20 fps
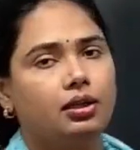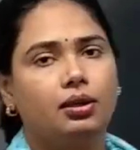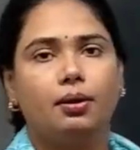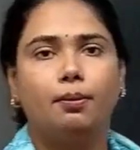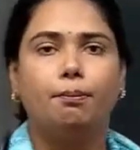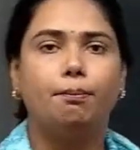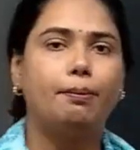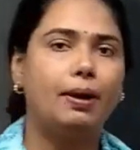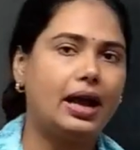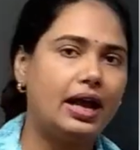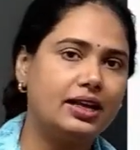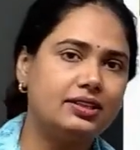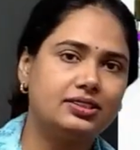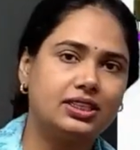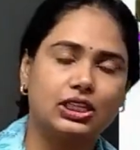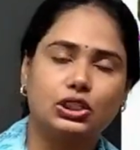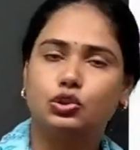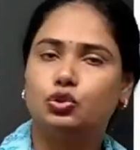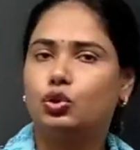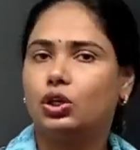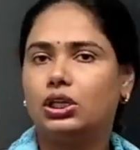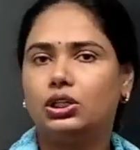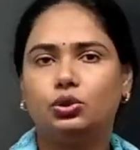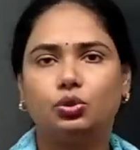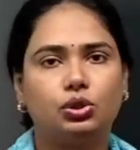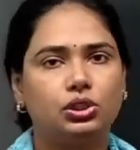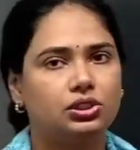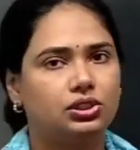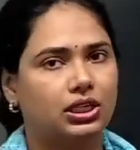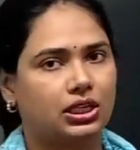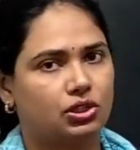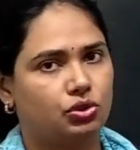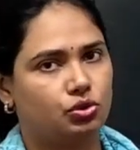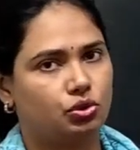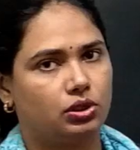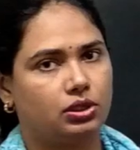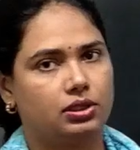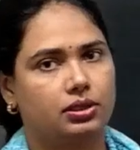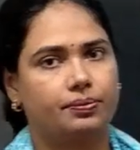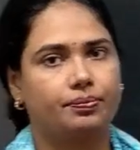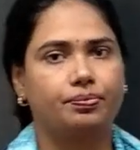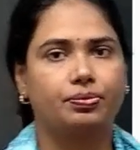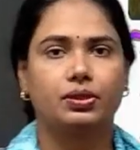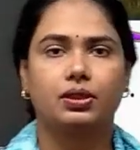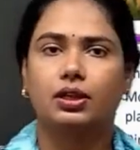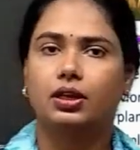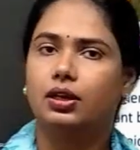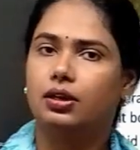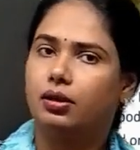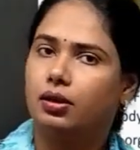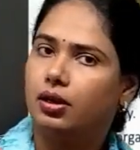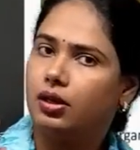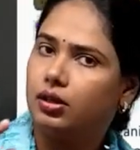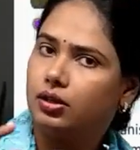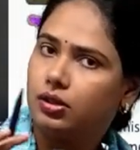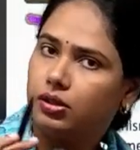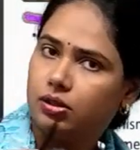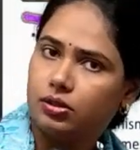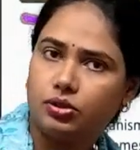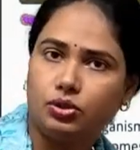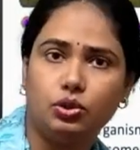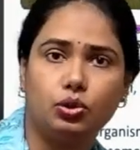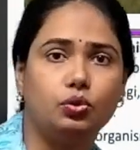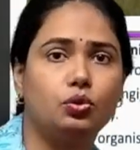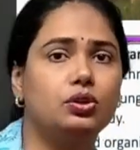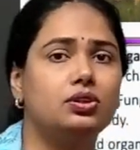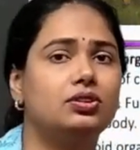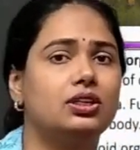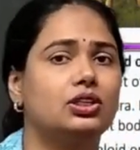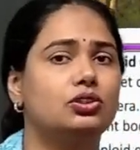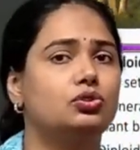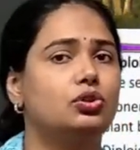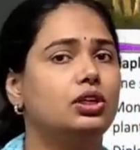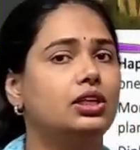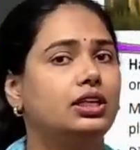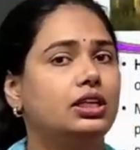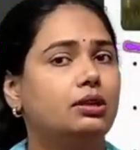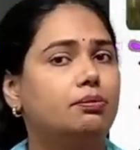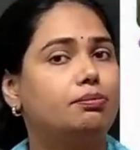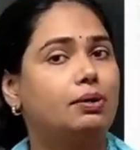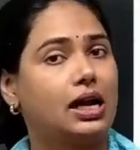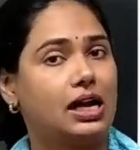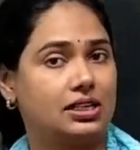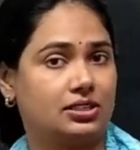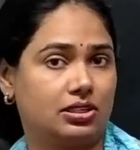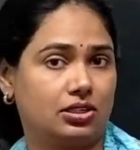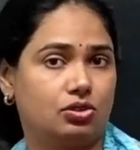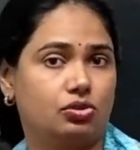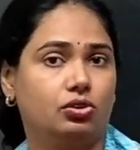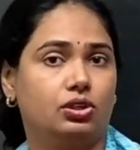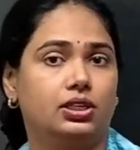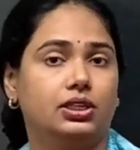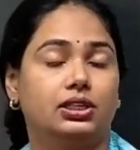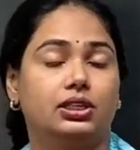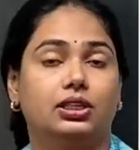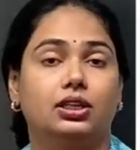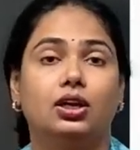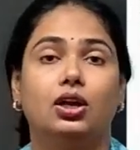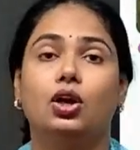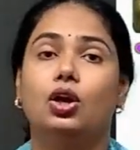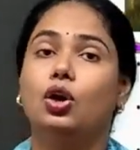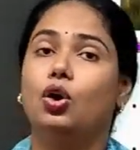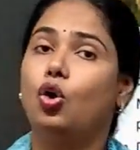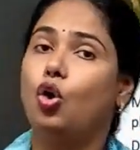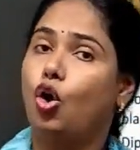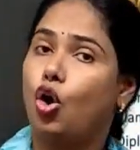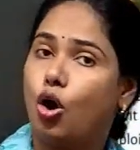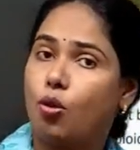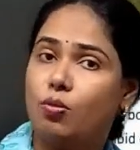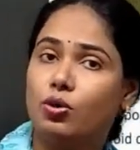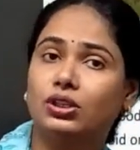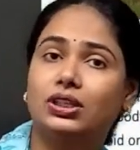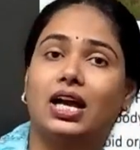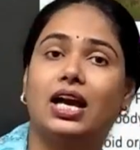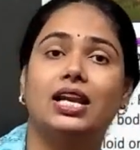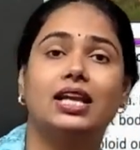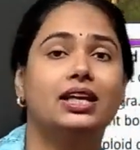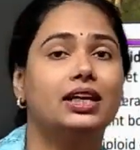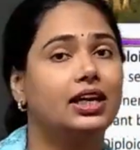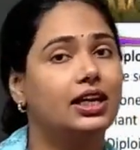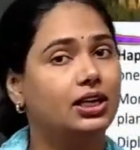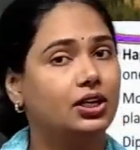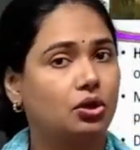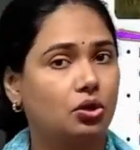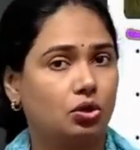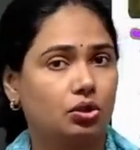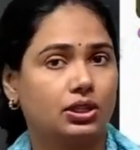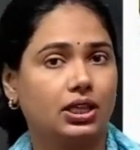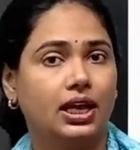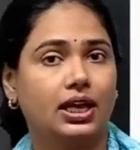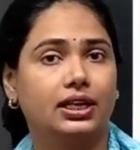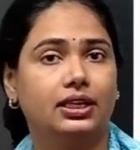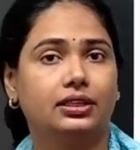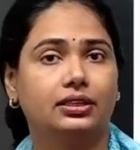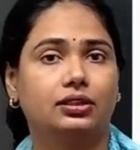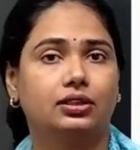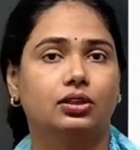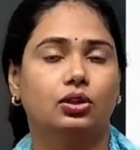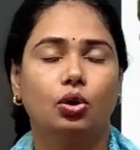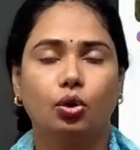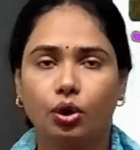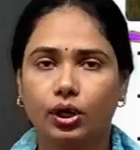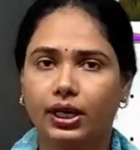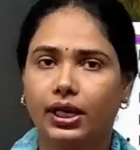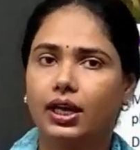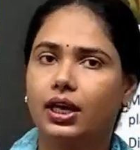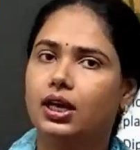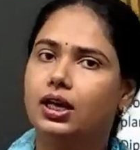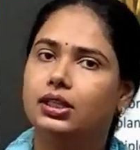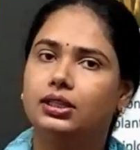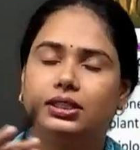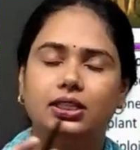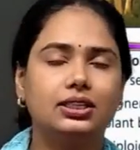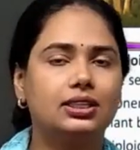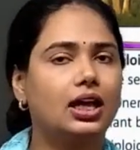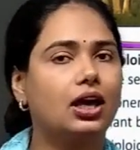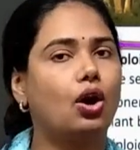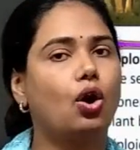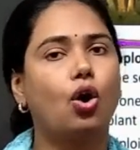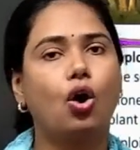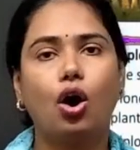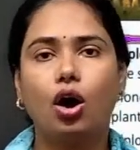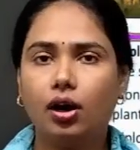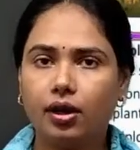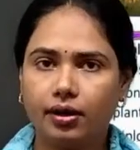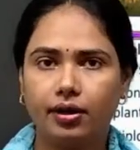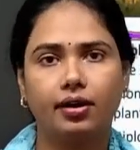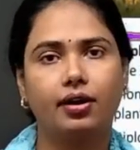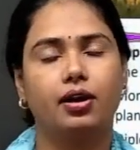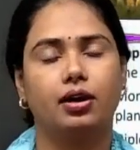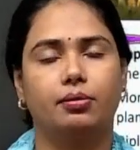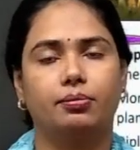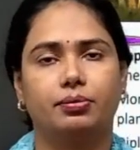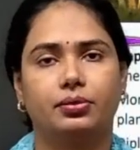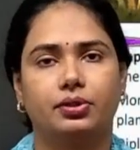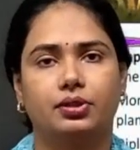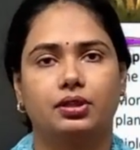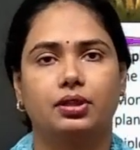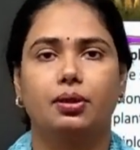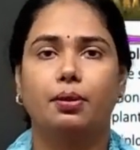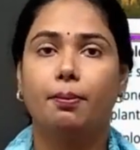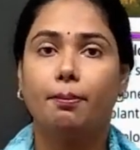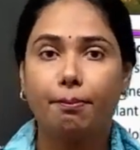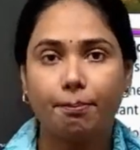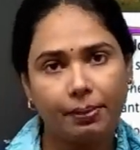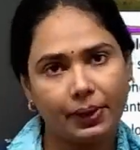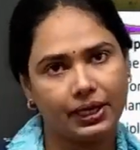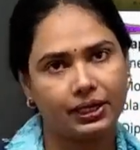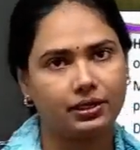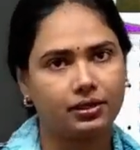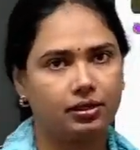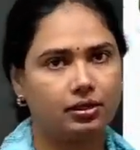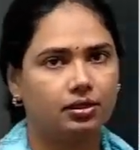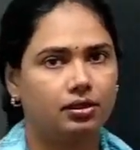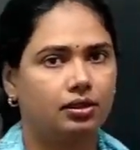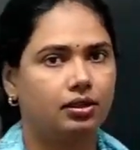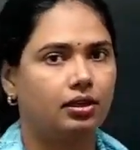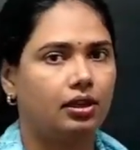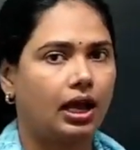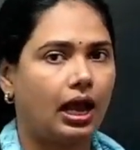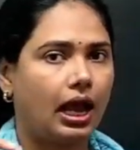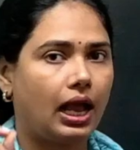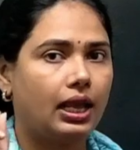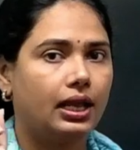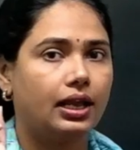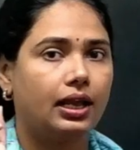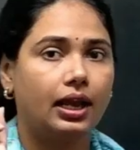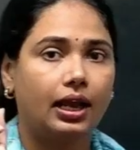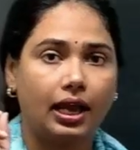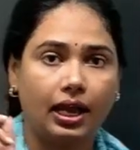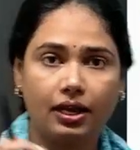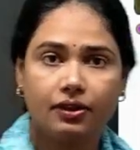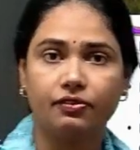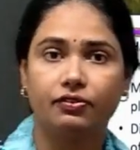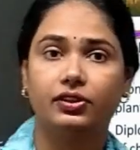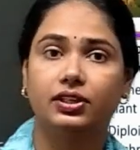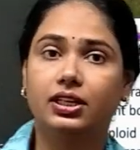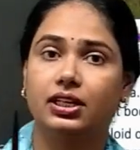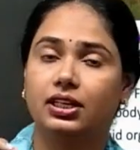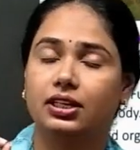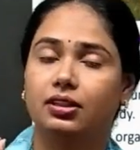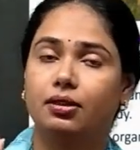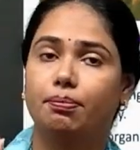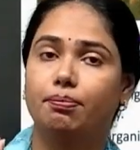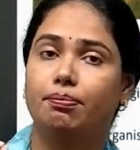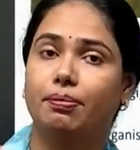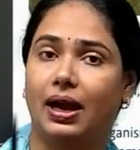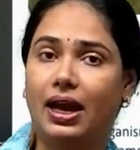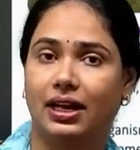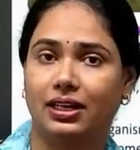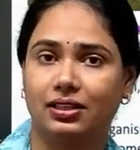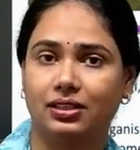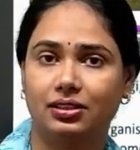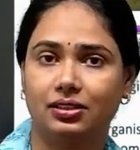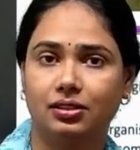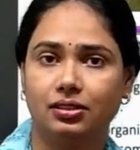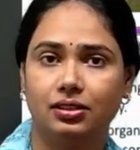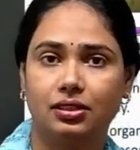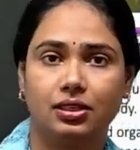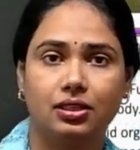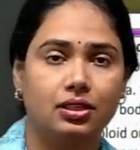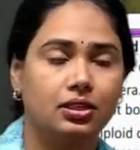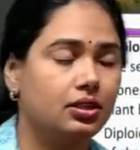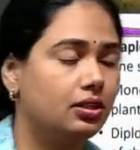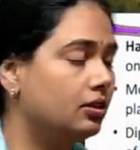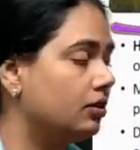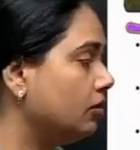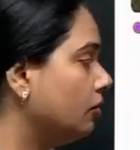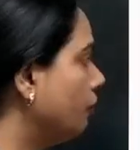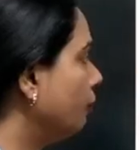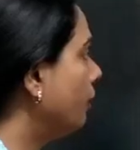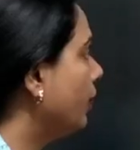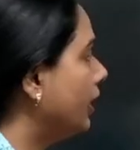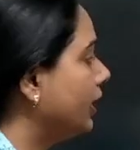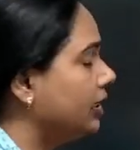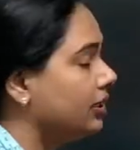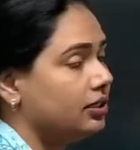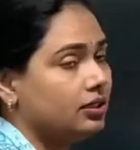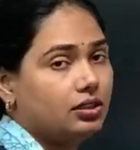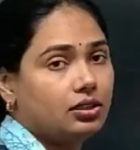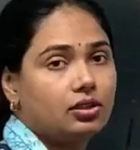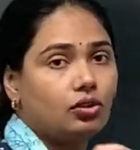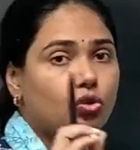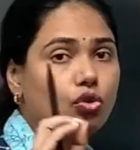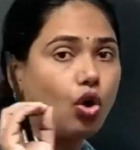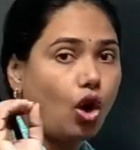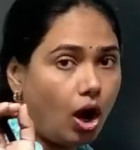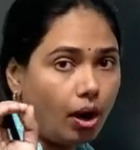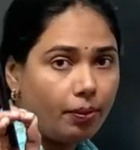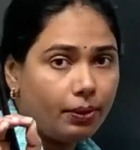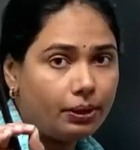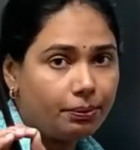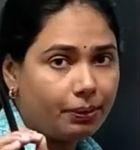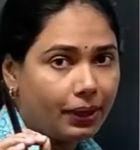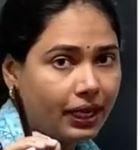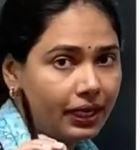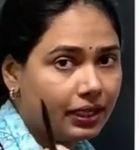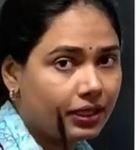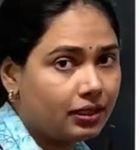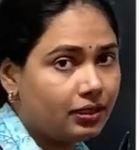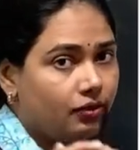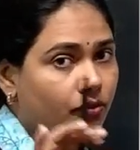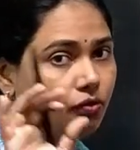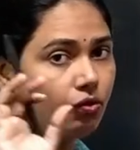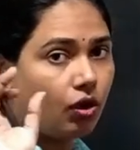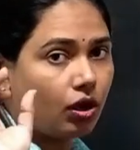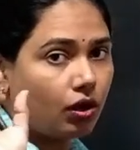Bisexual, unisexual. Unisexuality, bisexuality. Homothallic, heterothallic. Okay? These are all terms. But there is a pattern, very common pattern for a